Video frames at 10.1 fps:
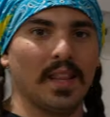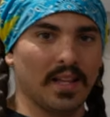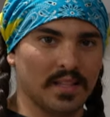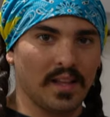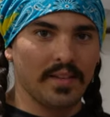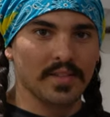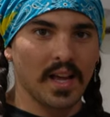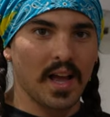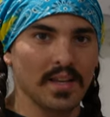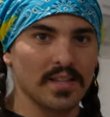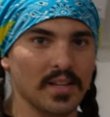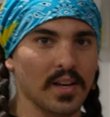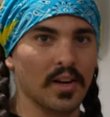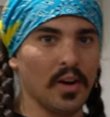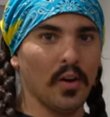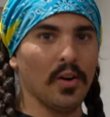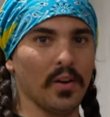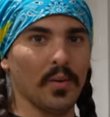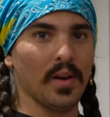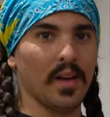That's life-size
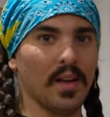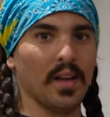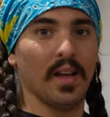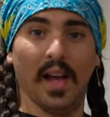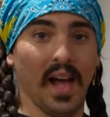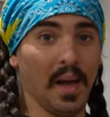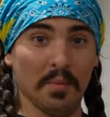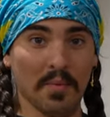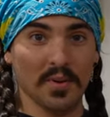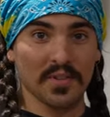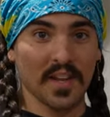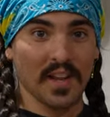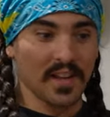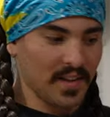Goku. Happy birthday.